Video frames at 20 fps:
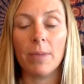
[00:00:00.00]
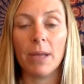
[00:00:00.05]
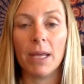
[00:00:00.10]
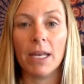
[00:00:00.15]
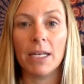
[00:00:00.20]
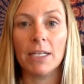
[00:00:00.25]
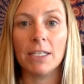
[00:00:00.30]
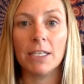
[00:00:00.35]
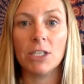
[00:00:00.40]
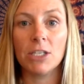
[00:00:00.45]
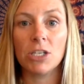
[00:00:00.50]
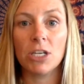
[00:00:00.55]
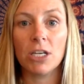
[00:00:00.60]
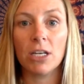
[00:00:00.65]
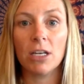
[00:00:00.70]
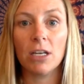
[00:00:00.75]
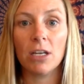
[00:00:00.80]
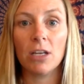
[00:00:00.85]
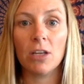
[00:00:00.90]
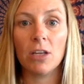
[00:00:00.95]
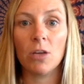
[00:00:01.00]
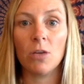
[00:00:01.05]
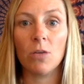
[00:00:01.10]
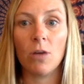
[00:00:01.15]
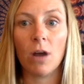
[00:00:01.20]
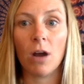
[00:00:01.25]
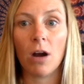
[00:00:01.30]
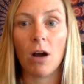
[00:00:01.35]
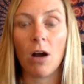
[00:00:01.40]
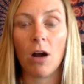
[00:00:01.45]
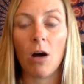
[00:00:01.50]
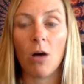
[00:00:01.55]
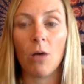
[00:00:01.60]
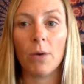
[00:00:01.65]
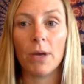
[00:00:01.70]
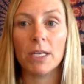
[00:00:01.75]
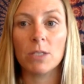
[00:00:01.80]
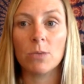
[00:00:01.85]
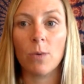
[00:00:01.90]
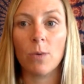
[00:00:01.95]
In addition, you are
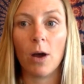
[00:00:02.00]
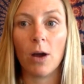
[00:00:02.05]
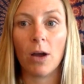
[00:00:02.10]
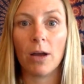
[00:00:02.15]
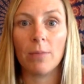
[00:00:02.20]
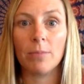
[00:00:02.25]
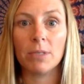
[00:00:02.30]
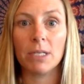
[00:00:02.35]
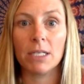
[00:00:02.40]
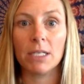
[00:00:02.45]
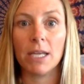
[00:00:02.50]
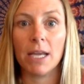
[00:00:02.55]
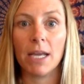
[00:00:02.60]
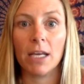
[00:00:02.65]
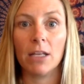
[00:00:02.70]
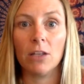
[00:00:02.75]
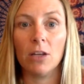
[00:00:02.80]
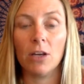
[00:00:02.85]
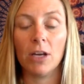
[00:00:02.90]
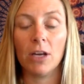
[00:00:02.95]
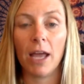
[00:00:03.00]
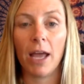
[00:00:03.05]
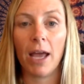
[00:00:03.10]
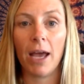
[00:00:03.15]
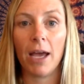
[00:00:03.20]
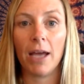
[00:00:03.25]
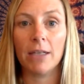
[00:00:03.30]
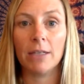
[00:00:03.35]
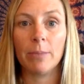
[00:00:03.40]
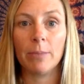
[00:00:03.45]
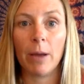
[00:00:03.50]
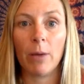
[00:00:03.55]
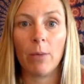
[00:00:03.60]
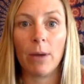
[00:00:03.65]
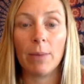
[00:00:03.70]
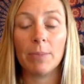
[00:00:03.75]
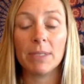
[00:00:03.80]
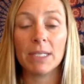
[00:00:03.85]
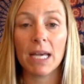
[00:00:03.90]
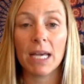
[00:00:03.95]
always welcome to take a look at my
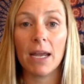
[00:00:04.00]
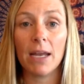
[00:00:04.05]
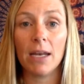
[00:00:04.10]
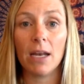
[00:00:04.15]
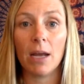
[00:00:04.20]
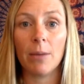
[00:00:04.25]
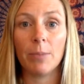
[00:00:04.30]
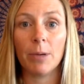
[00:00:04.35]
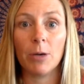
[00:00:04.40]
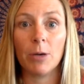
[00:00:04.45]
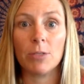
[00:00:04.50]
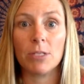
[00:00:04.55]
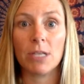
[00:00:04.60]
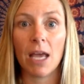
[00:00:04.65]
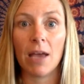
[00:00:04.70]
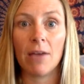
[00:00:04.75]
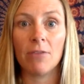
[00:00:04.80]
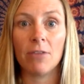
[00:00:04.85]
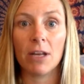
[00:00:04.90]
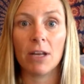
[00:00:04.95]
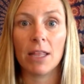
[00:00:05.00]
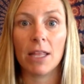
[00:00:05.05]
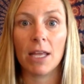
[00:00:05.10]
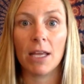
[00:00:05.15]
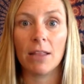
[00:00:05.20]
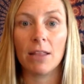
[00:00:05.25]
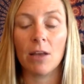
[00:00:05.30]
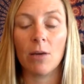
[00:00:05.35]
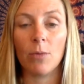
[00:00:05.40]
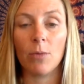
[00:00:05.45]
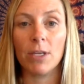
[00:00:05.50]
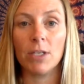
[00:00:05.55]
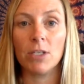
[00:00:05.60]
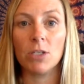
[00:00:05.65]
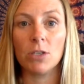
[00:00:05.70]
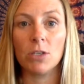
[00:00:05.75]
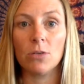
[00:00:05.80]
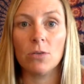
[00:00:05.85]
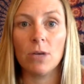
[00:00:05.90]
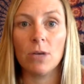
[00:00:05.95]
website. I post everything that we
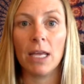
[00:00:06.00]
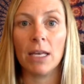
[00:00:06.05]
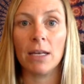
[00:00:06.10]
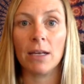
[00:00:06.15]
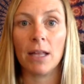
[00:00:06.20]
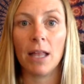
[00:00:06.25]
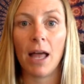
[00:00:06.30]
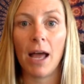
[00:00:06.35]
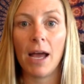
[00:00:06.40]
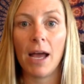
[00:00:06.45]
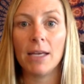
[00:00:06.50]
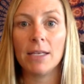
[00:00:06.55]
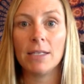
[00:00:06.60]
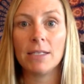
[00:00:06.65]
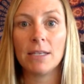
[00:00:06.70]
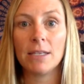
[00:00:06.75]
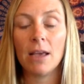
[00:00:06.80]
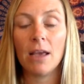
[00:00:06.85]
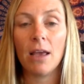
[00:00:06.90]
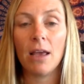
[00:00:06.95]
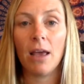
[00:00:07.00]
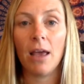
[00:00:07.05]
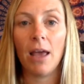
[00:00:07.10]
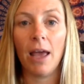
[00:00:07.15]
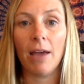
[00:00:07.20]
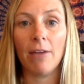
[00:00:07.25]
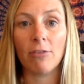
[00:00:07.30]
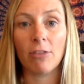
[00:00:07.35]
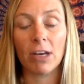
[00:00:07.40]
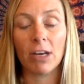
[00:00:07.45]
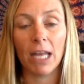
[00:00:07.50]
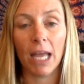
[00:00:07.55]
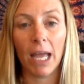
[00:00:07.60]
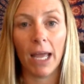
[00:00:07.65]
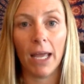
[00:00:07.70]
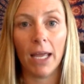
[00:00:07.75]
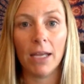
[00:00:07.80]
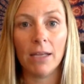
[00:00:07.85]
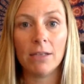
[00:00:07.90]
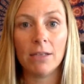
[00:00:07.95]
do in class every
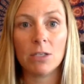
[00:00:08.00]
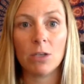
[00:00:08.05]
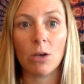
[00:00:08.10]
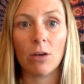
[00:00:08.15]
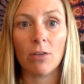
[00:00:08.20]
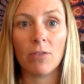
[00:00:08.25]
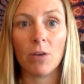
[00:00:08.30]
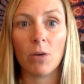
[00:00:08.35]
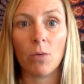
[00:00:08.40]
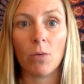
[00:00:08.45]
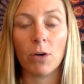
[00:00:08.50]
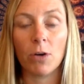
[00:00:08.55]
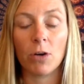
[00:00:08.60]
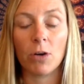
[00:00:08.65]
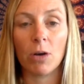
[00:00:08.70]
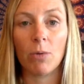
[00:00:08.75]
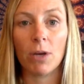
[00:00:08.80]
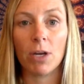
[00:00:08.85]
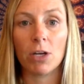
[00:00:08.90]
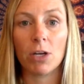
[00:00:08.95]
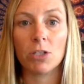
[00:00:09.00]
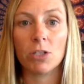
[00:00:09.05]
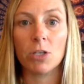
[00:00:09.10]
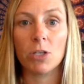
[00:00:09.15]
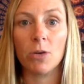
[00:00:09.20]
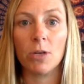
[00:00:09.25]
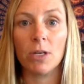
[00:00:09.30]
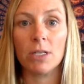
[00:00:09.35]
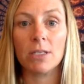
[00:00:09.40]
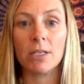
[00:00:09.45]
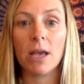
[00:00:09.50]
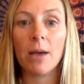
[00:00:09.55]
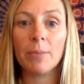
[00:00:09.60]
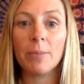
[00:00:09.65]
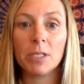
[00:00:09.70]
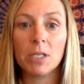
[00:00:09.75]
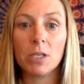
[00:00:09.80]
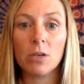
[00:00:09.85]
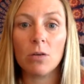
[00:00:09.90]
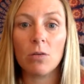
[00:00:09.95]
day. So if you're wondering what your student is up
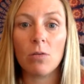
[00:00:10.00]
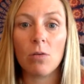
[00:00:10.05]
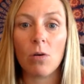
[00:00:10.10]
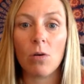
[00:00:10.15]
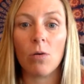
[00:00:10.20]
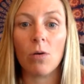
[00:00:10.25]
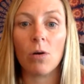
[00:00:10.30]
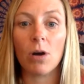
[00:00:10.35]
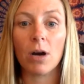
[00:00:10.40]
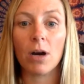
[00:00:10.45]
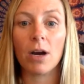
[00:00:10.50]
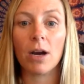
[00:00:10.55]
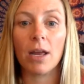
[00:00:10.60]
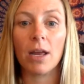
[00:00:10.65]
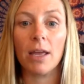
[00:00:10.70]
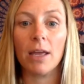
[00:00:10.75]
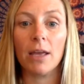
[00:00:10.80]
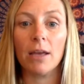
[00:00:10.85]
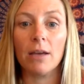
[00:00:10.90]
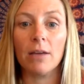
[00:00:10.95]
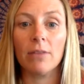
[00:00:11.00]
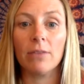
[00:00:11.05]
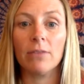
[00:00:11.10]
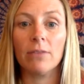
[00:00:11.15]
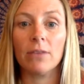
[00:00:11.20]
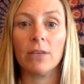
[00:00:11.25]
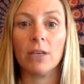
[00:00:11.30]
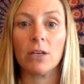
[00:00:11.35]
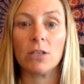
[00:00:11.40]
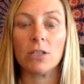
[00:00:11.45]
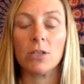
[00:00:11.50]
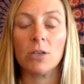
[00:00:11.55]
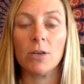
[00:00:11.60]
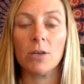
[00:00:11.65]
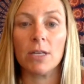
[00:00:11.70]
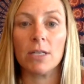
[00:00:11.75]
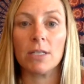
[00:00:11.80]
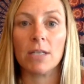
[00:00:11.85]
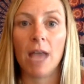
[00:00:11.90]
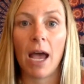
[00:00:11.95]
to, or if your
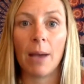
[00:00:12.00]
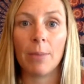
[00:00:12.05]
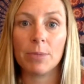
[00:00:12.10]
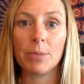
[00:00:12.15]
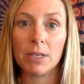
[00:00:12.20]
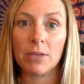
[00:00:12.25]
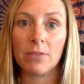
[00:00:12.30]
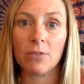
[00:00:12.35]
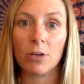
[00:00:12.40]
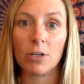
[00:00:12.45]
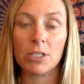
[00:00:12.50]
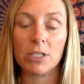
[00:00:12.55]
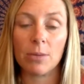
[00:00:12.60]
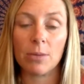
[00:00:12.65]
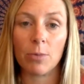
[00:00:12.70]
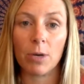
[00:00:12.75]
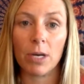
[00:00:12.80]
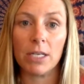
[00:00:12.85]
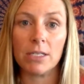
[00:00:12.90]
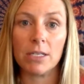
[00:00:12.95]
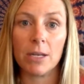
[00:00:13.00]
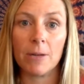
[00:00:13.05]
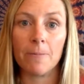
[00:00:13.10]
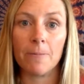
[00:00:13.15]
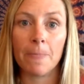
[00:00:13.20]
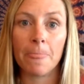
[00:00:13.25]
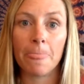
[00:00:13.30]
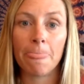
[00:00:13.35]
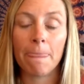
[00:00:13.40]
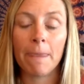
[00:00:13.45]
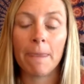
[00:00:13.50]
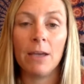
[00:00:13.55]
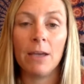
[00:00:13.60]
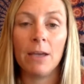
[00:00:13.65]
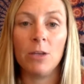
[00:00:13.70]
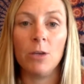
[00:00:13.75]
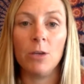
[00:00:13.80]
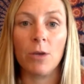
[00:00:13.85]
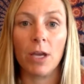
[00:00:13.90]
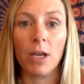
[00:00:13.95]
student is absent for some reason,
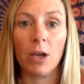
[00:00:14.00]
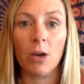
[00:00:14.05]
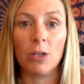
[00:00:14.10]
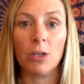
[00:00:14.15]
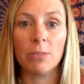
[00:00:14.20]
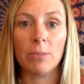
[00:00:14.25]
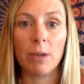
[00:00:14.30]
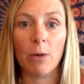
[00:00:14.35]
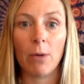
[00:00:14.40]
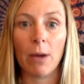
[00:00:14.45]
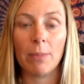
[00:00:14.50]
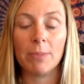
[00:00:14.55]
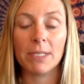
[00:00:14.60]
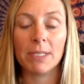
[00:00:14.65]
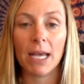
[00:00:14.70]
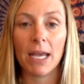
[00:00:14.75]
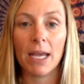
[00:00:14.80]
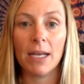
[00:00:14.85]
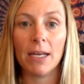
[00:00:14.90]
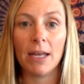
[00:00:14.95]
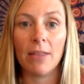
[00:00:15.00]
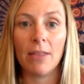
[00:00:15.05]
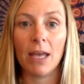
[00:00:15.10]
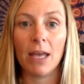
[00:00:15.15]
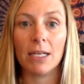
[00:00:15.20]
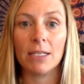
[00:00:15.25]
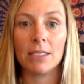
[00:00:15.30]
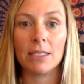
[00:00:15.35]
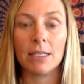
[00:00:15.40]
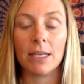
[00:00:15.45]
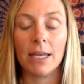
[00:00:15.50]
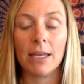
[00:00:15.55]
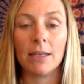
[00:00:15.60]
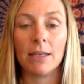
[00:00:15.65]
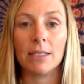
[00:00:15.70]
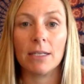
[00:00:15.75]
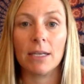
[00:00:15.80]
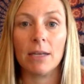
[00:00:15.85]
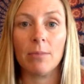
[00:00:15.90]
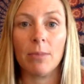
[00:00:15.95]
you can go to my website, and that is
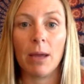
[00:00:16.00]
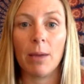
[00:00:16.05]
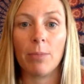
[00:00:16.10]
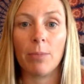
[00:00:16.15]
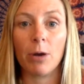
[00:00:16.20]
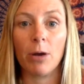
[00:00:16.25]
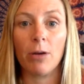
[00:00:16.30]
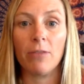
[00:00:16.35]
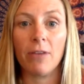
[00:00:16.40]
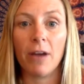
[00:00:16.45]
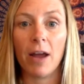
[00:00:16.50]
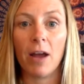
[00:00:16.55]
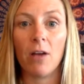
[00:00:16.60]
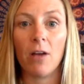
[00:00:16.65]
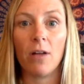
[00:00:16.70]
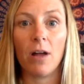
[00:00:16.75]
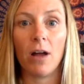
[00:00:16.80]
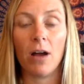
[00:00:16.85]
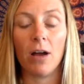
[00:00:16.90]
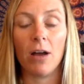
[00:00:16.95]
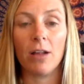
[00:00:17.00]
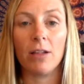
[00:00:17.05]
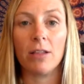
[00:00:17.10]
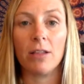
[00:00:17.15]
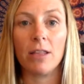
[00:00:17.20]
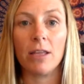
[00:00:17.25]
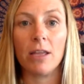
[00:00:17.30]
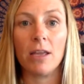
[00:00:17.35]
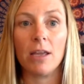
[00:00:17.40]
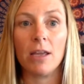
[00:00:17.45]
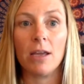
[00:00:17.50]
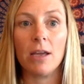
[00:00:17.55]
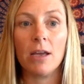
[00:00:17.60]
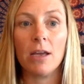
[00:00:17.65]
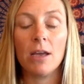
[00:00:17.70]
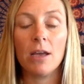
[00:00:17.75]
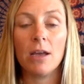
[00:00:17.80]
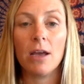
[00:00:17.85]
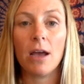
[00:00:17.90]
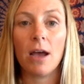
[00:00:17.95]
linked in my profile on the
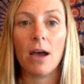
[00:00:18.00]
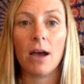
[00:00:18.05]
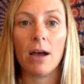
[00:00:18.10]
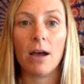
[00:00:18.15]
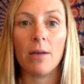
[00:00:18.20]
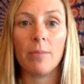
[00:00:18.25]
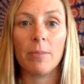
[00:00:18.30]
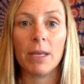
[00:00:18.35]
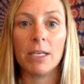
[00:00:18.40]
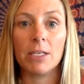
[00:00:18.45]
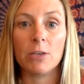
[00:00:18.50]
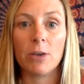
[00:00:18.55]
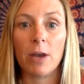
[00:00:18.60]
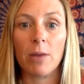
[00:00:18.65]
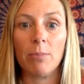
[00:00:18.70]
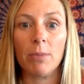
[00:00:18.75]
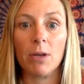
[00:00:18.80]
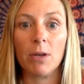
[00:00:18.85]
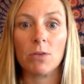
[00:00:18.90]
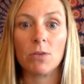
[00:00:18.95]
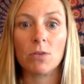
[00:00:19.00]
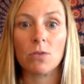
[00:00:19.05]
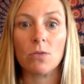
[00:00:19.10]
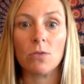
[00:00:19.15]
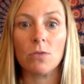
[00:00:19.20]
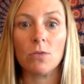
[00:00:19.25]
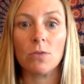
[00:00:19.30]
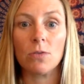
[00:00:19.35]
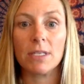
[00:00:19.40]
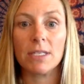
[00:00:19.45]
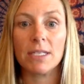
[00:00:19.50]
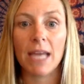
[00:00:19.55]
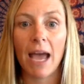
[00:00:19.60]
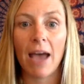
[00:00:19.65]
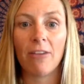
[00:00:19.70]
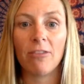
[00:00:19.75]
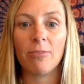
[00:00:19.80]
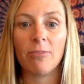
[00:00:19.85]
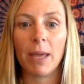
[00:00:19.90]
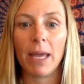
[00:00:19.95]
East Grand Middle School
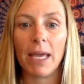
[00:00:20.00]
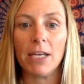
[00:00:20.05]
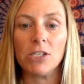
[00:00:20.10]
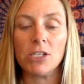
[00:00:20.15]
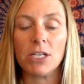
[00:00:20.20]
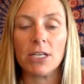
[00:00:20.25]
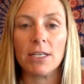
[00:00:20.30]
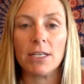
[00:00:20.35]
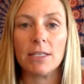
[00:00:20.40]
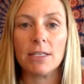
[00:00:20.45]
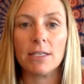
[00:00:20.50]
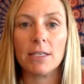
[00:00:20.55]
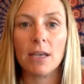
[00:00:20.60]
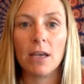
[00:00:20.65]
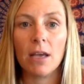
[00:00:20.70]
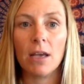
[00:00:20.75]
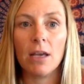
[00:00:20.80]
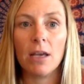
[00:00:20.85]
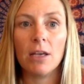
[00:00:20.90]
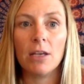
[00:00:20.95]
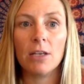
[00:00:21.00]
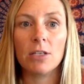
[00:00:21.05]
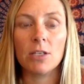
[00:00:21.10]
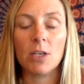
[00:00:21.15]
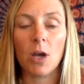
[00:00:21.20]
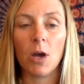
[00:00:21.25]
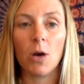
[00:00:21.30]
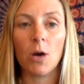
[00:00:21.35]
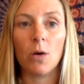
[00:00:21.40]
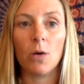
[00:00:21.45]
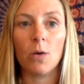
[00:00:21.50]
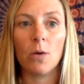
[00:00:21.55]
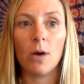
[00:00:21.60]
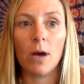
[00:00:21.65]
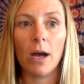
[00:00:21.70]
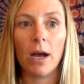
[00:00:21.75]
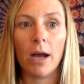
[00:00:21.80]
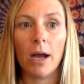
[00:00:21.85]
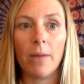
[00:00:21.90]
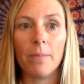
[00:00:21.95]
staff pages. So